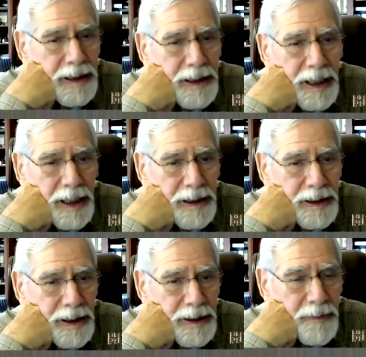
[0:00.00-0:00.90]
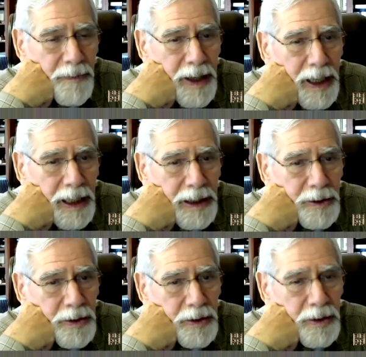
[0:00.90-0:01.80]
And
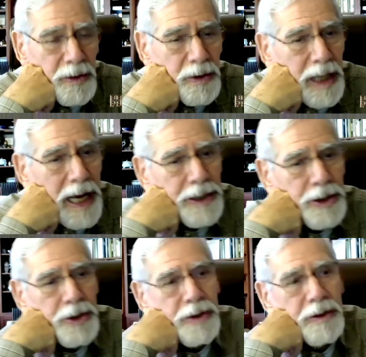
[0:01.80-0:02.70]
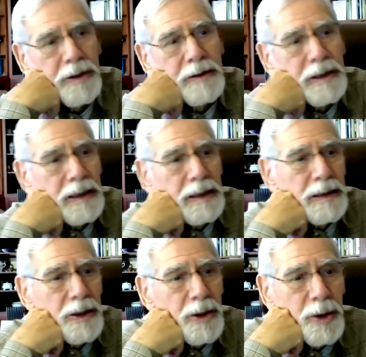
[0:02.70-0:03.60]
and lacks,
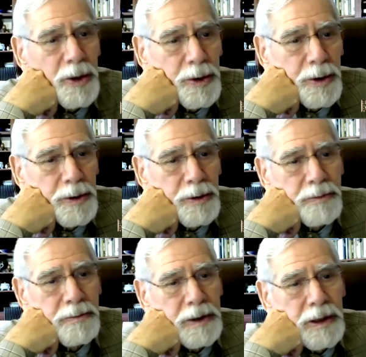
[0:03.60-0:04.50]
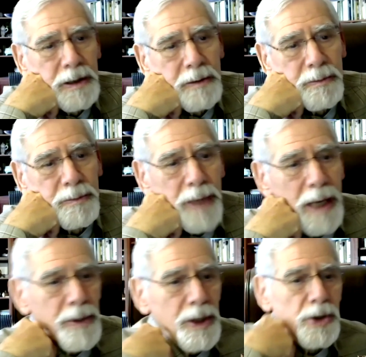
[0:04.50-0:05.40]

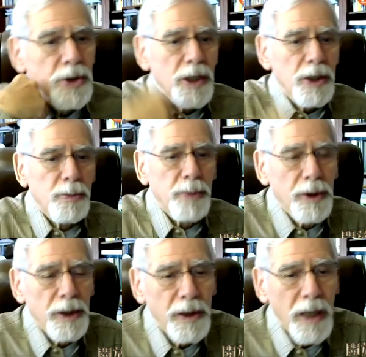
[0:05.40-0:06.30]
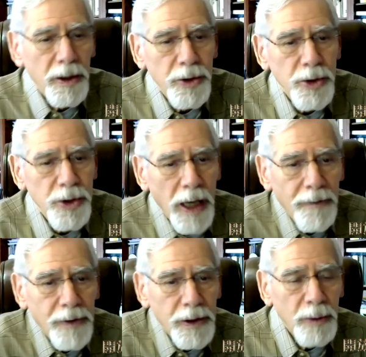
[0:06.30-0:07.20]
maybe $6 billion to
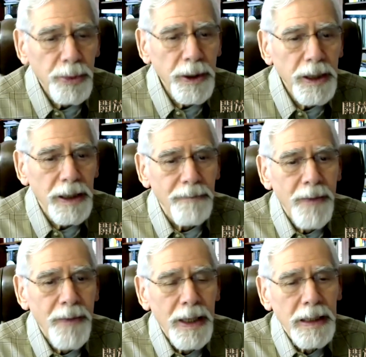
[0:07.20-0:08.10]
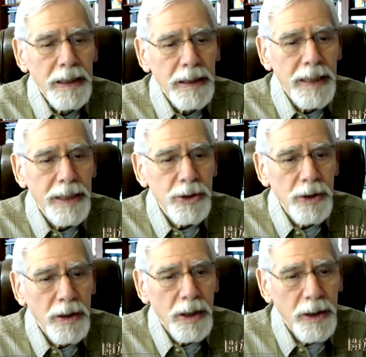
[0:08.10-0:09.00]
have it completed. And that's
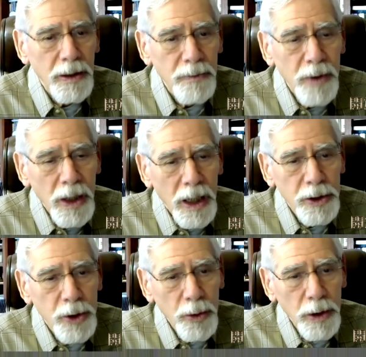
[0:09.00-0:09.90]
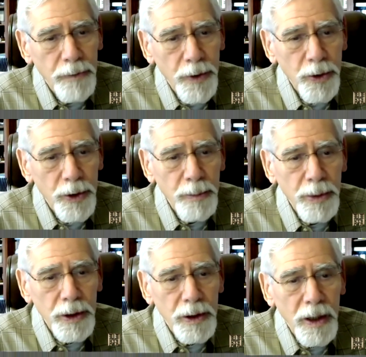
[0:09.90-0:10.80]
on a total of a $30
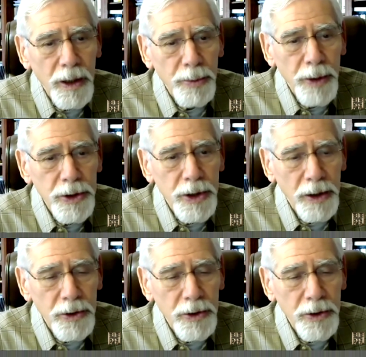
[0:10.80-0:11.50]
billion project.